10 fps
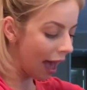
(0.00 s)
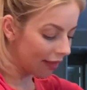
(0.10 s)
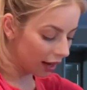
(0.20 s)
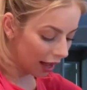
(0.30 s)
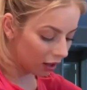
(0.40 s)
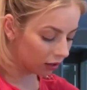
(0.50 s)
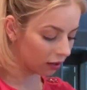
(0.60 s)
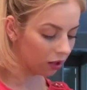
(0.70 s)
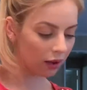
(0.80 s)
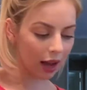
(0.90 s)
And then I
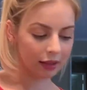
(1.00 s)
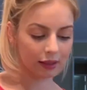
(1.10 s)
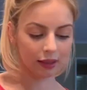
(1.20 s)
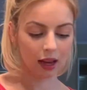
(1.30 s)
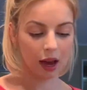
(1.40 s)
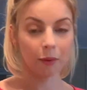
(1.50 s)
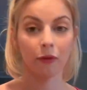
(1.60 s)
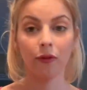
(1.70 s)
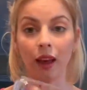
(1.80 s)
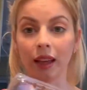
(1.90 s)
also got some
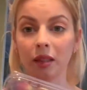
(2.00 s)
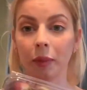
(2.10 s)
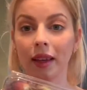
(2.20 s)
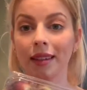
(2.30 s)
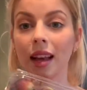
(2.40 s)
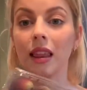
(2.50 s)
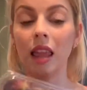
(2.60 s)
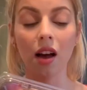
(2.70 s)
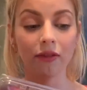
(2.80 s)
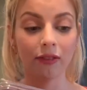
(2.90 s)
figs because I
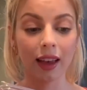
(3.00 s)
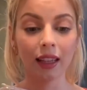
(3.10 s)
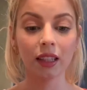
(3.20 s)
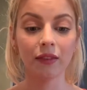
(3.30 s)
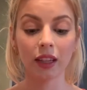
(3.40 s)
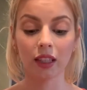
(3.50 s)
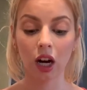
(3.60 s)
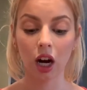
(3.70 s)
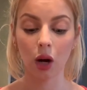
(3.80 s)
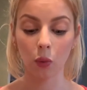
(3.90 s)
love figs. Figs
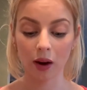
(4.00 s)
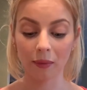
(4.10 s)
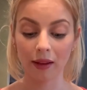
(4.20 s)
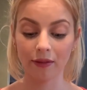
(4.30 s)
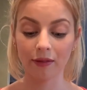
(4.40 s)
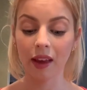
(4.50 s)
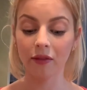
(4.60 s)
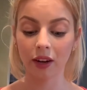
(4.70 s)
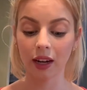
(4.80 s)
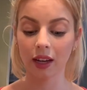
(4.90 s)
are one of my
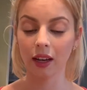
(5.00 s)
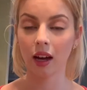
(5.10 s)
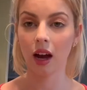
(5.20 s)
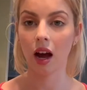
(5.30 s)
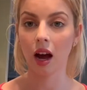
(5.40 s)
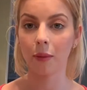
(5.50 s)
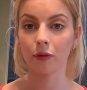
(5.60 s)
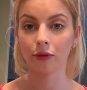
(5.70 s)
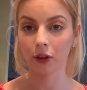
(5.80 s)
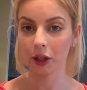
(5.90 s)
favorite um,
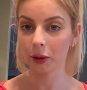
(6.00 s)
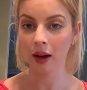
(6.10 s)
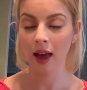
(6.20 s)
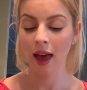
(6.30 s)
fruit.